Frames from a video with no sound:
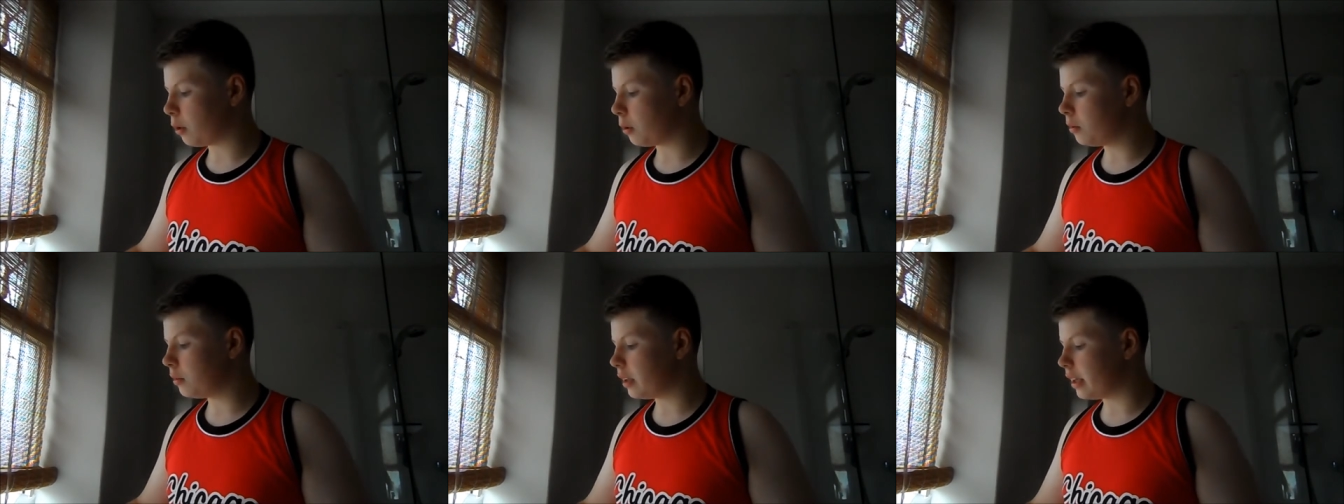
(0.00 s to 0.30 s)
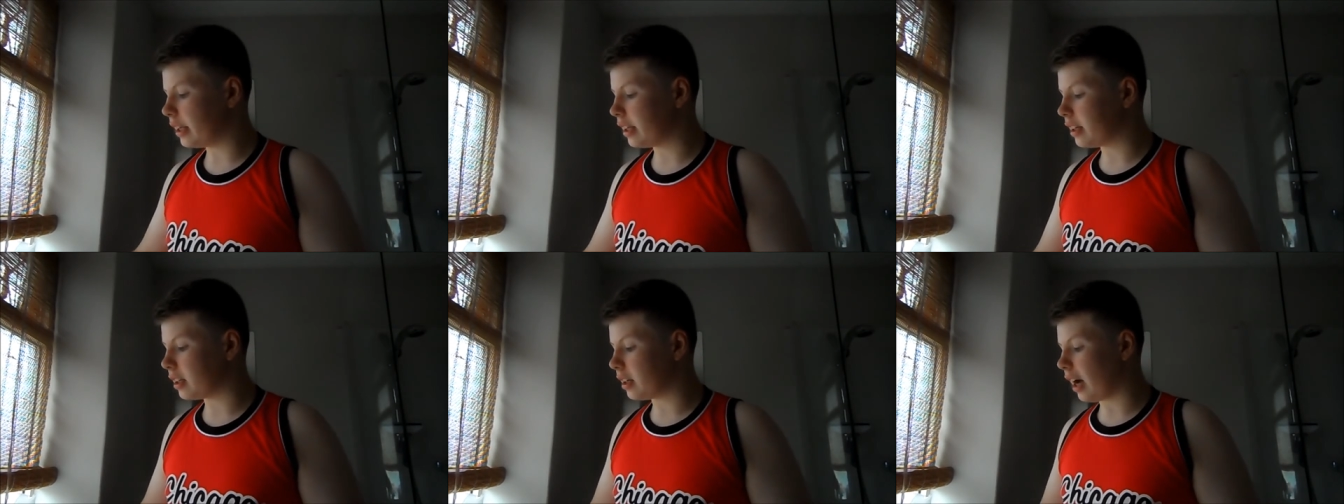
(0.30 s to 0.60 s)
I'm
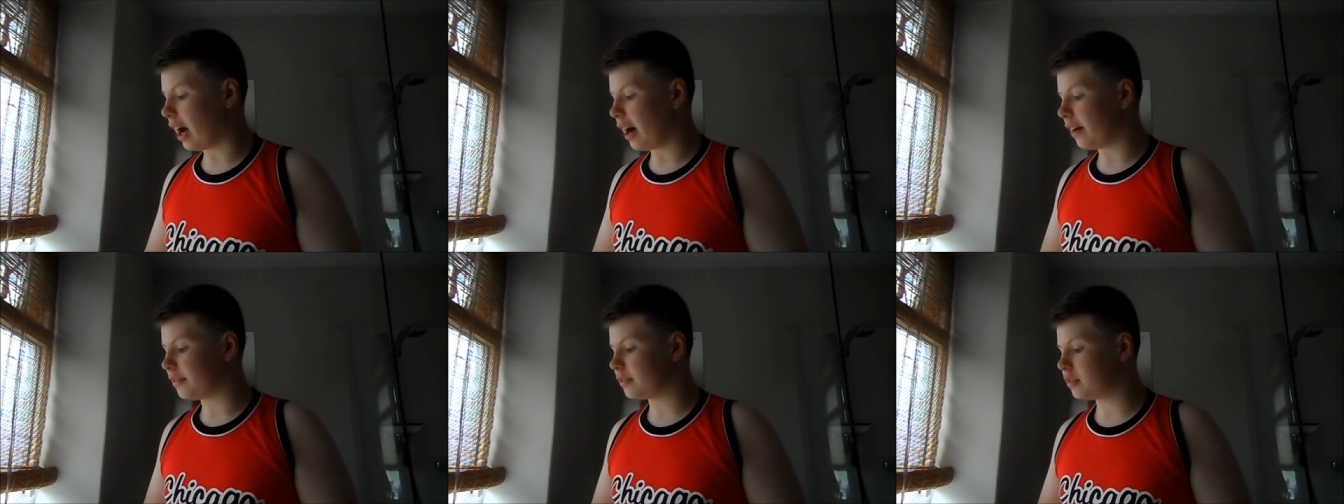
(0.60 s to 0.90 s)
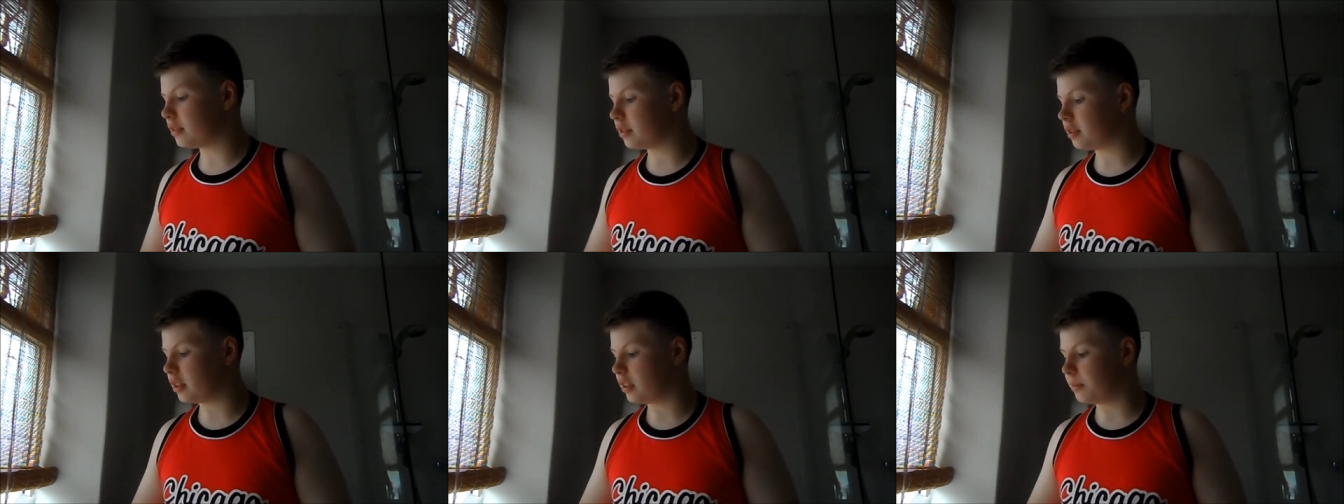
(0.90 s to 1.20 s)
probably gonna
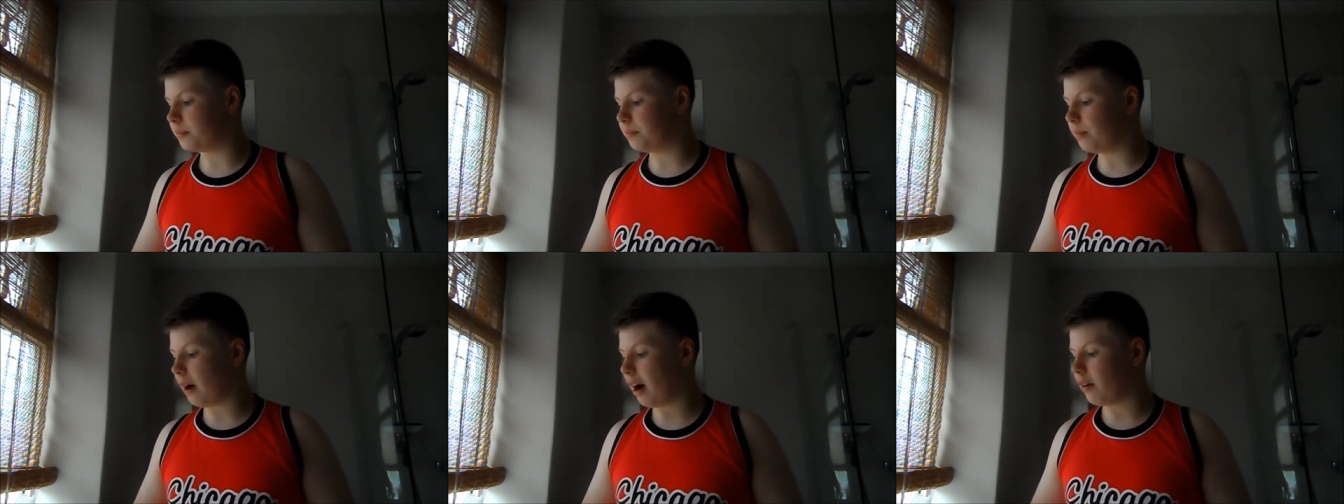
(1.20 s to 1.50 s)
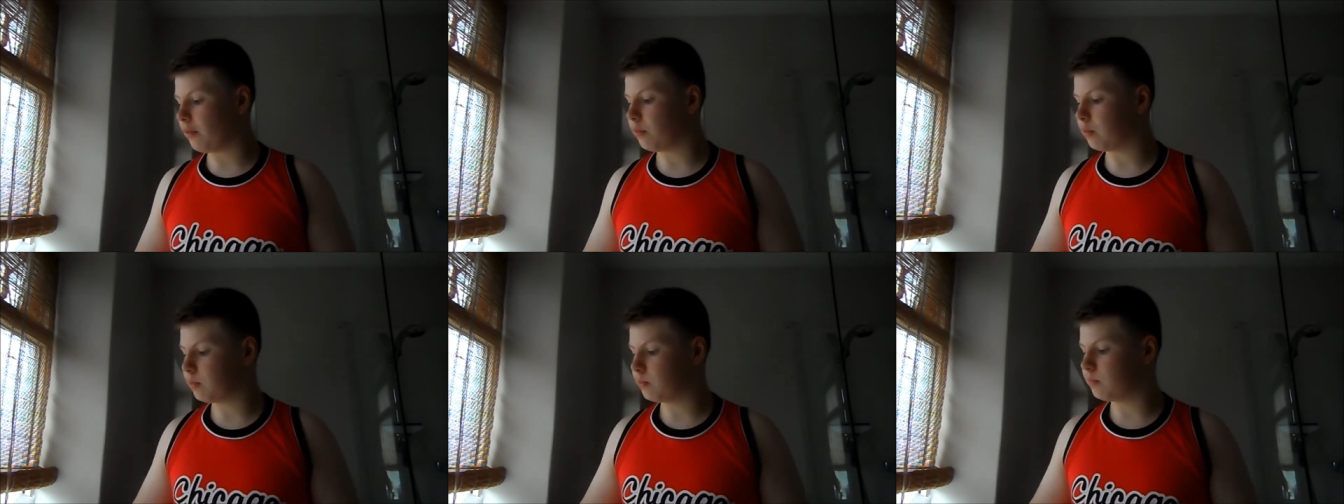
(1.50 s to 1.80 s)
have to
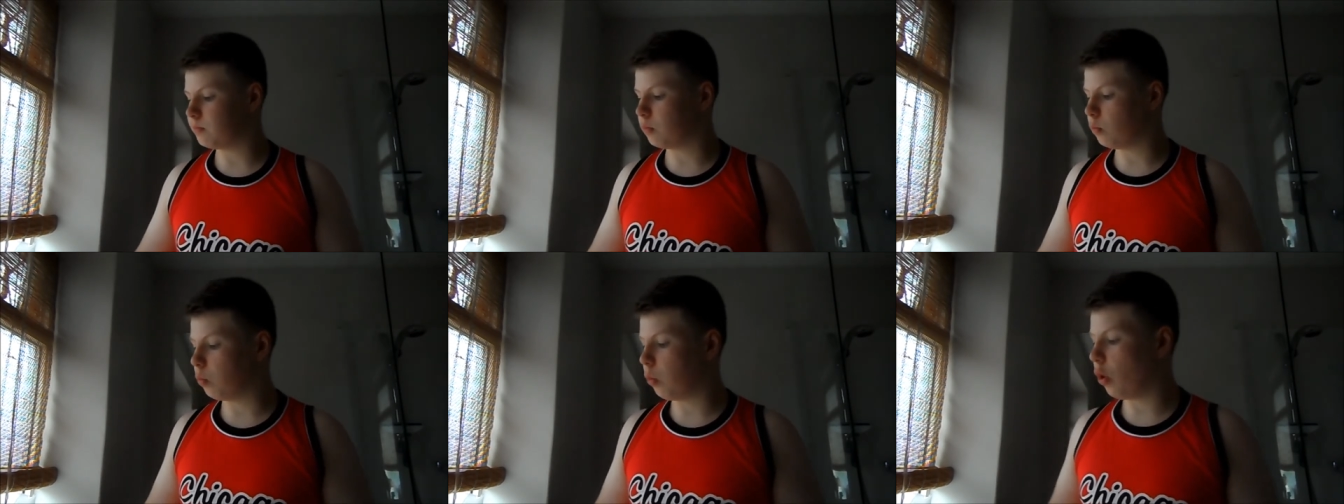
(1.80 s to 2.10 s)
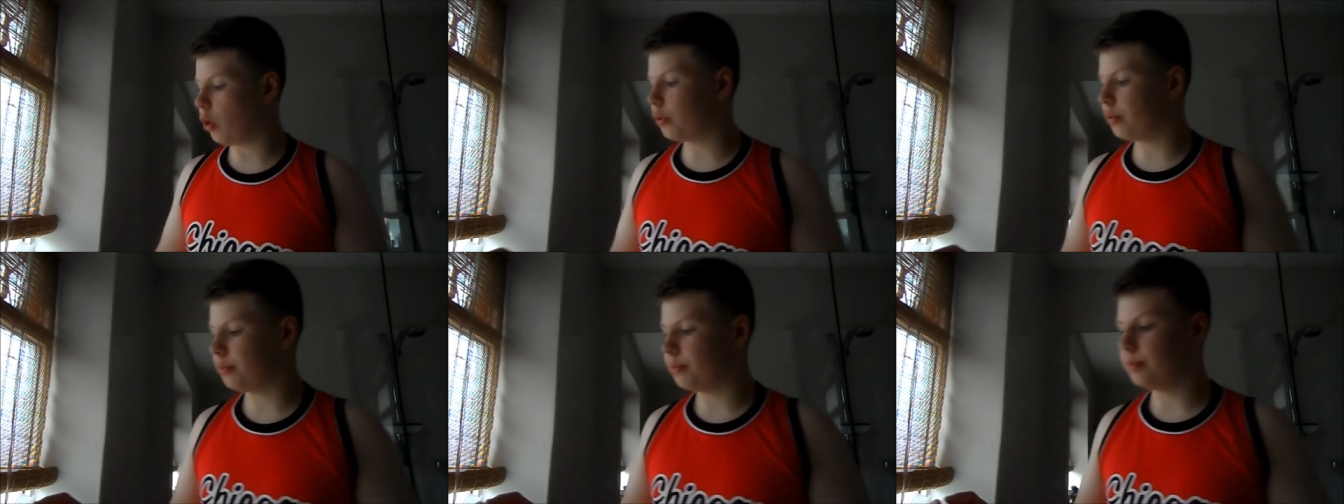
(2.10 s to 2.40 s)
have
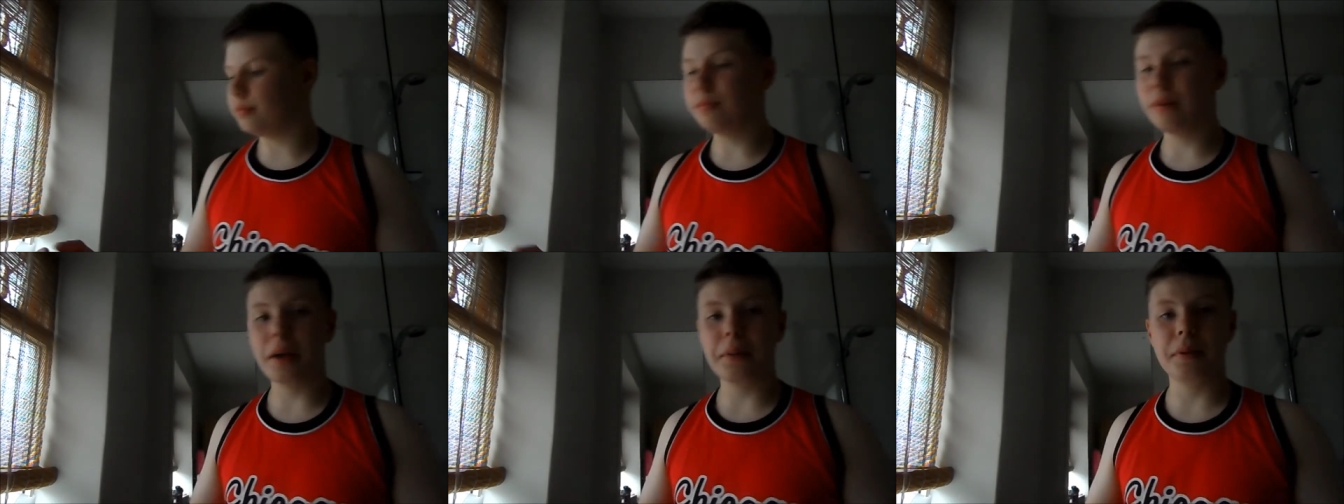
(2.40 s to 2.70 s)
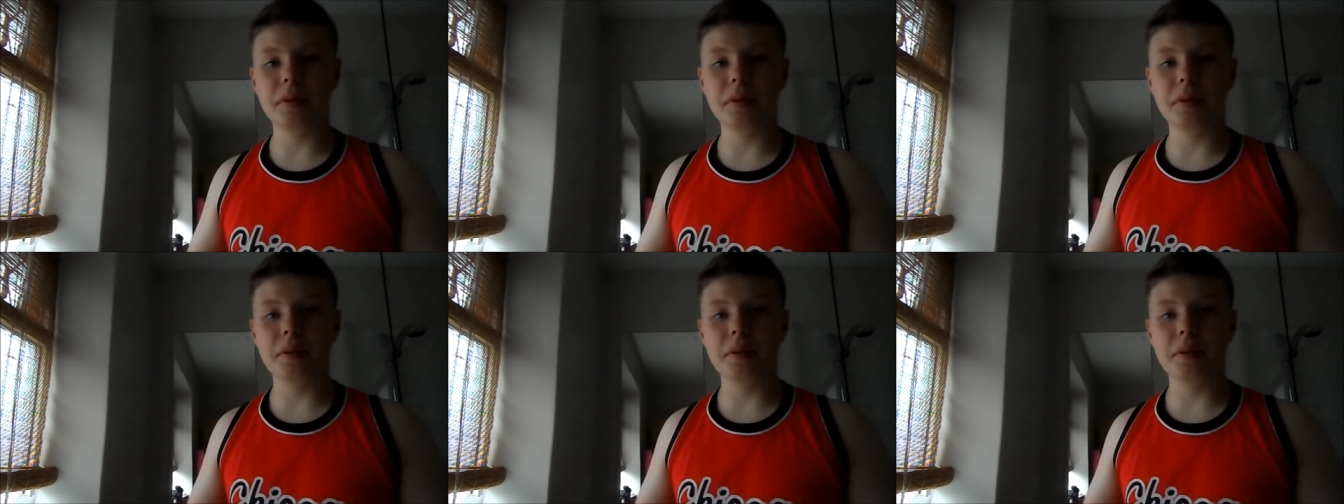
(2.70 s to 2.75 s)
one,